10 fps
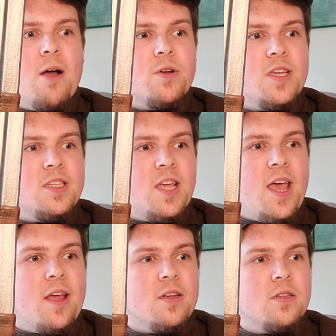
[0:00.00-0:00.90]
out his
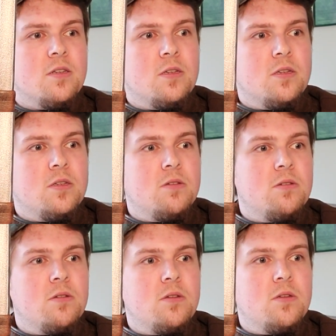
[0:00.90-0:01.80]
hand.
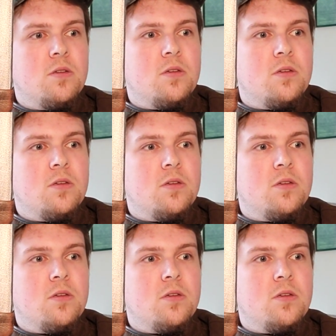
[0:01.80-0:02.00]
The